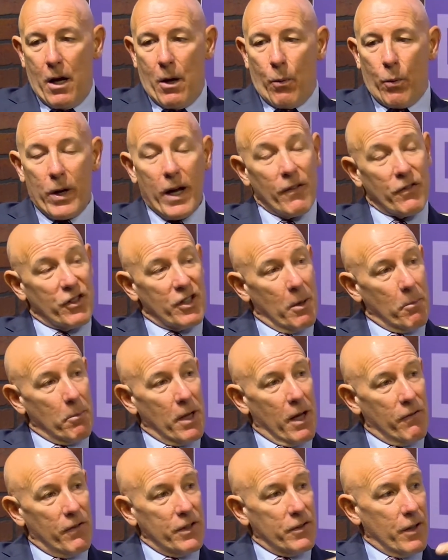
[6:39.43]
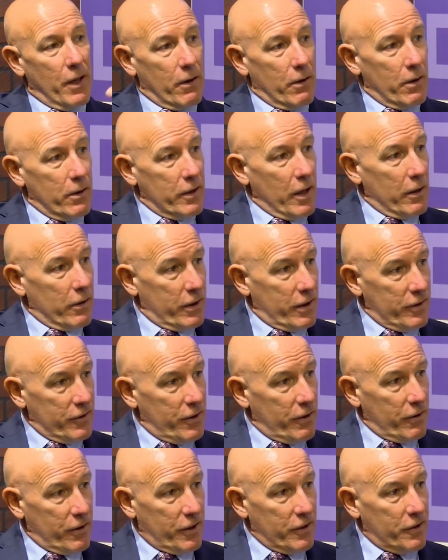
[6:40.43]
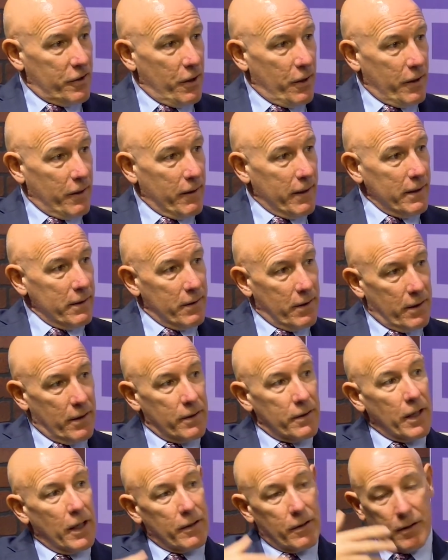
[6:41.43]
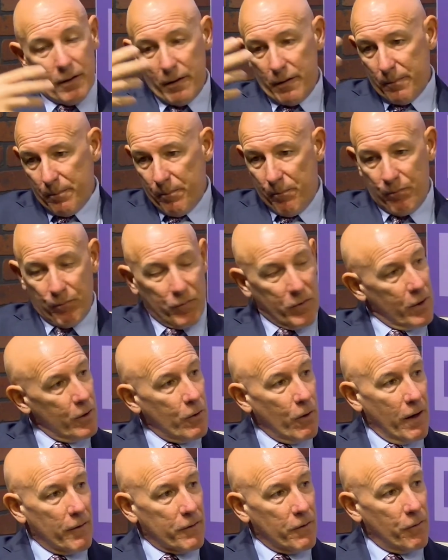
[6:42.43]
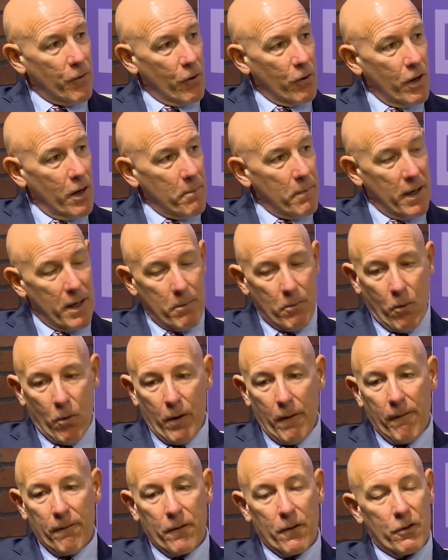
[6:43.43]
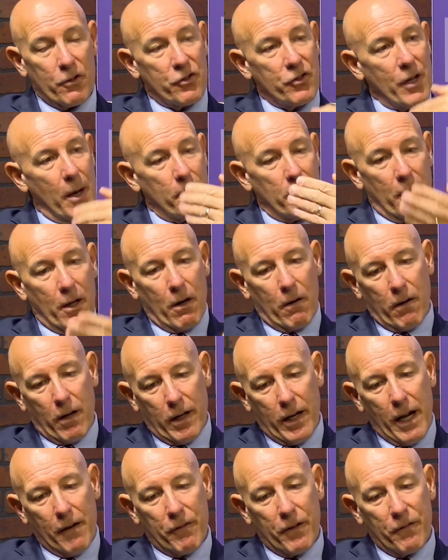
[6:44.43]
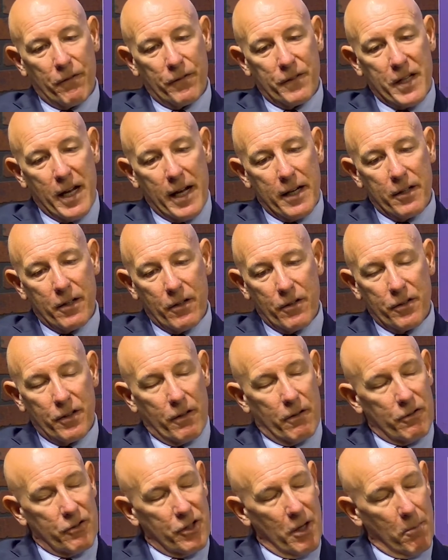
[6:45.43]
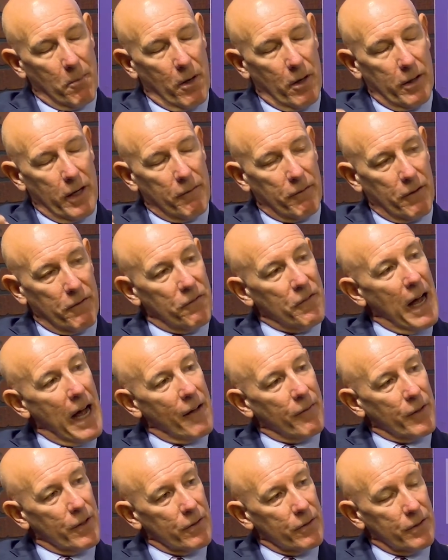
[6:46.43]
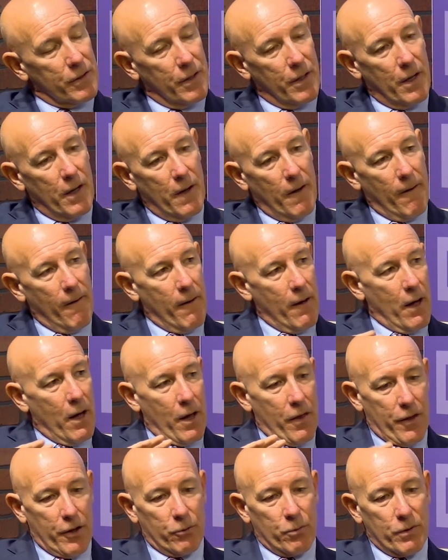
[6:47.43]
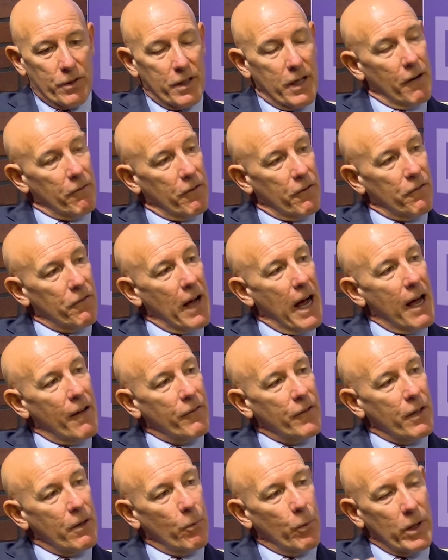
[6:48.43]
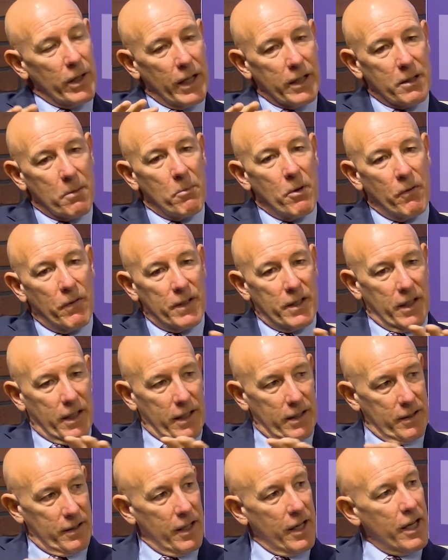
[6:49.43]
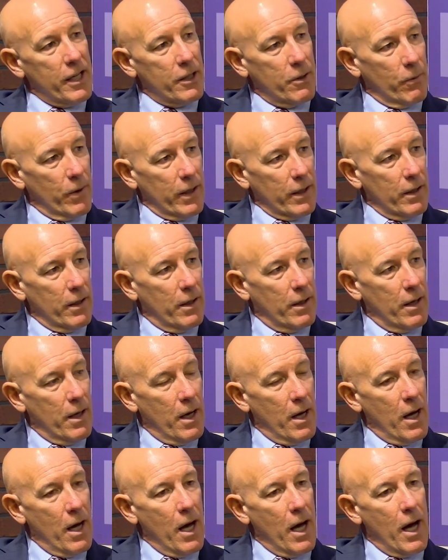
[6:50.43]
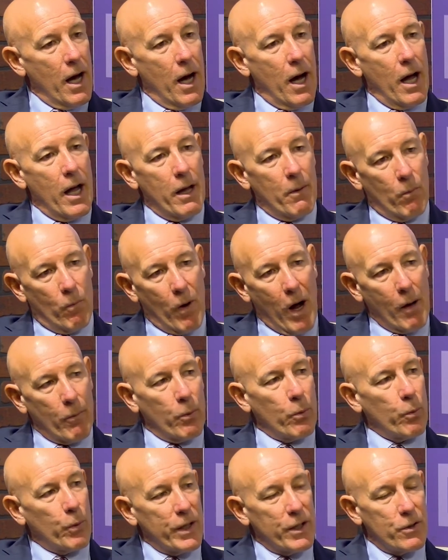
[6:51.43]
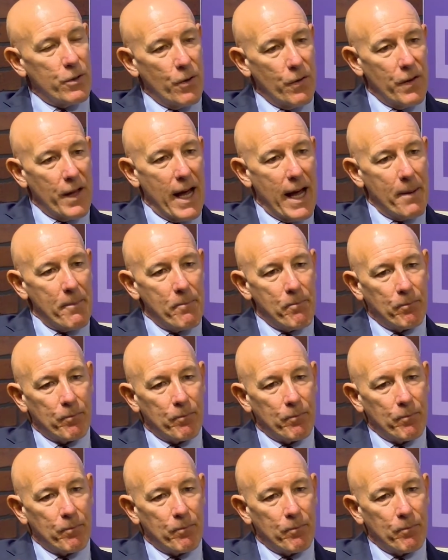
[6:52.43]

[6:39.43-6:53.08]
we have some levies that are considered continuing that you don't have to vote on them anymore. There are some that are on every 10 years and there are some on every 5 years. This one's an every 5 year. We like to move it to continuing. And why would we do that?